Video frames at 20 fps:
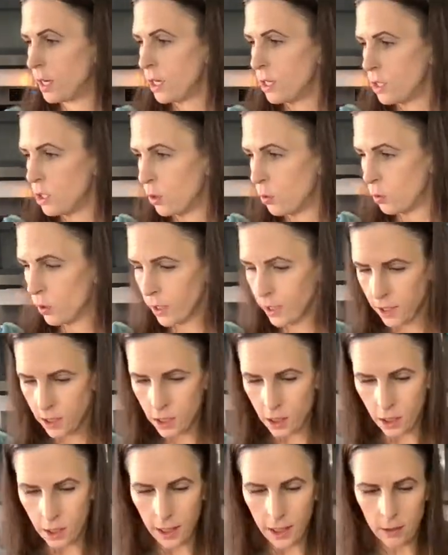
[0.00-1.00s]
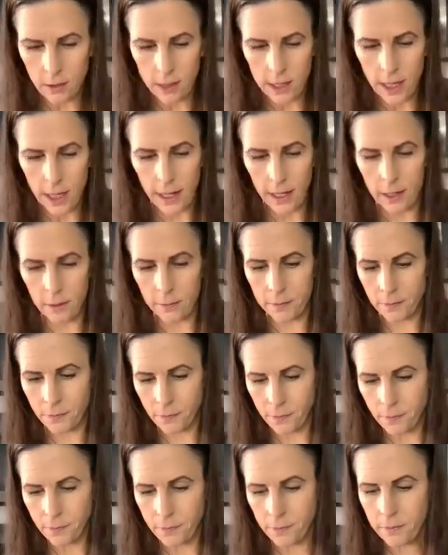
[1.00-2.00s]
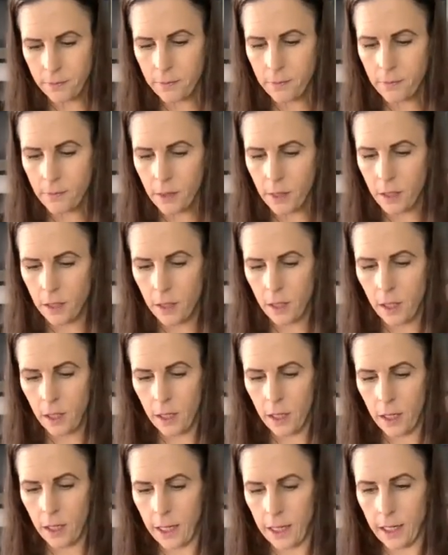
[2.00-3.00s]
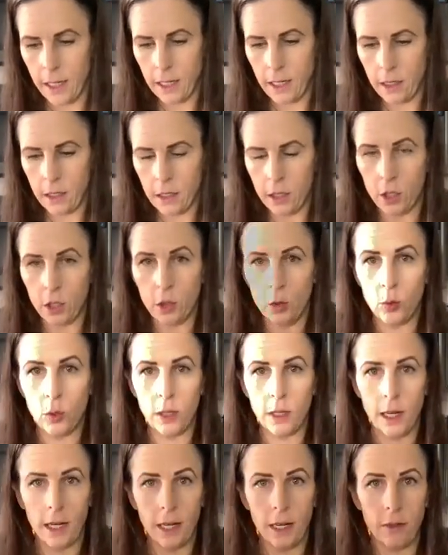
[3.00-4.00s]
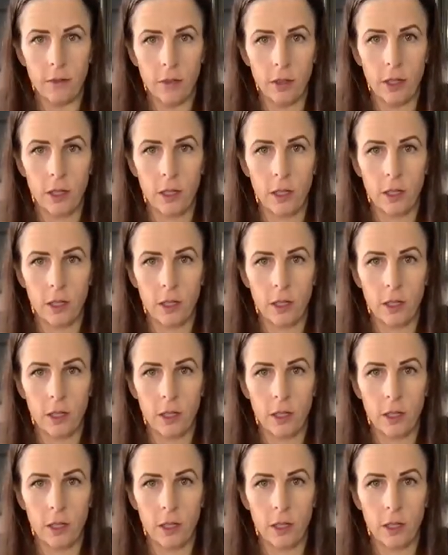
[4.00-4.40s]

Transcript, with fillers: So we're gonna start out today and you will have